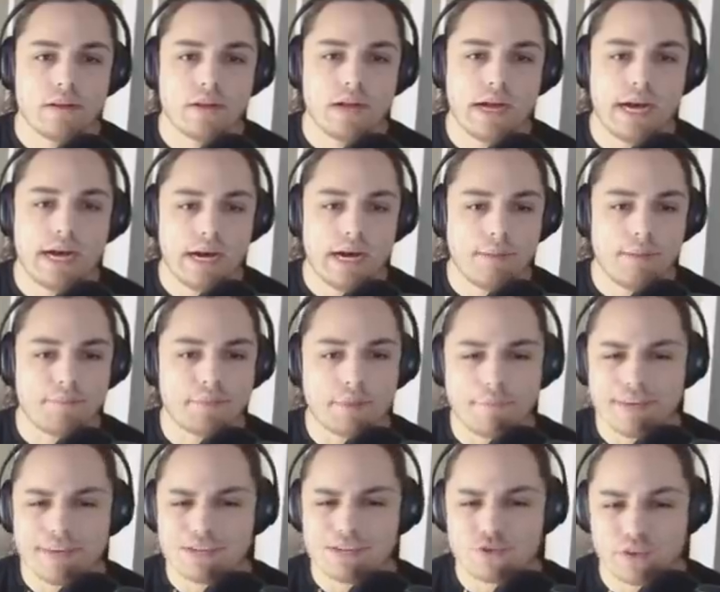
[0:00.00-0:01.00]
Uh, the
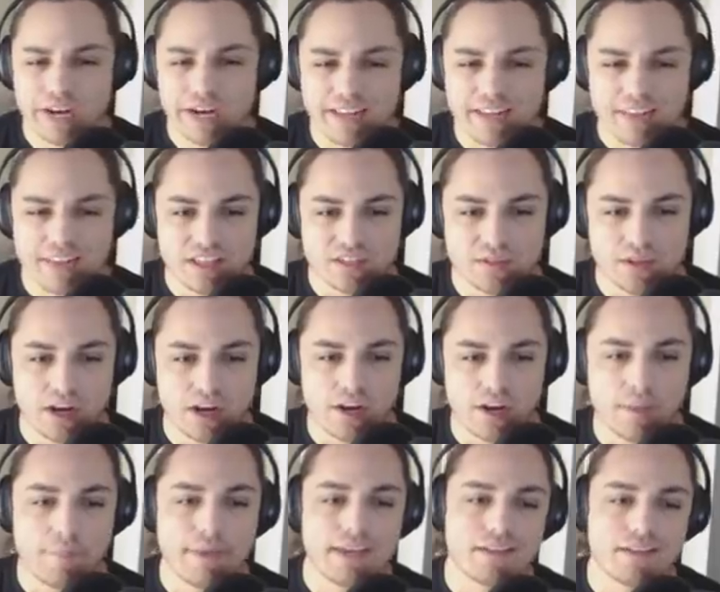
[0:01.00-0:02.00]
big trade in this, or
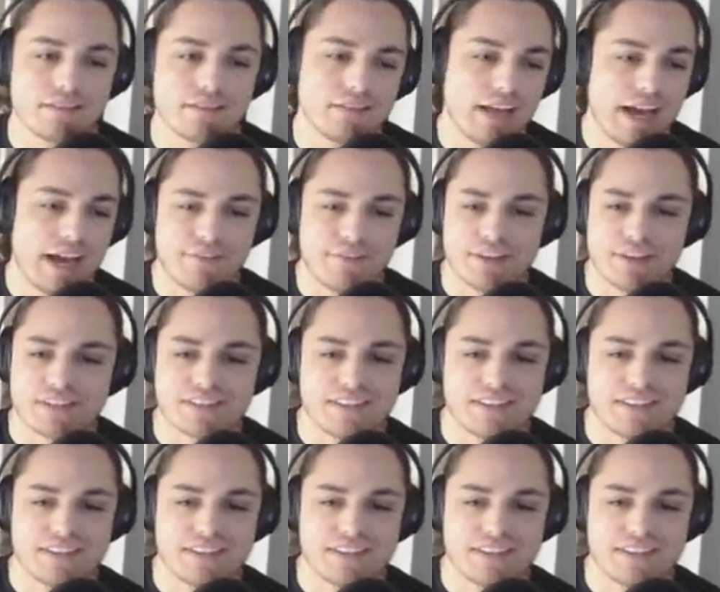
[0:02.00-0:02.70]
the big obvious, the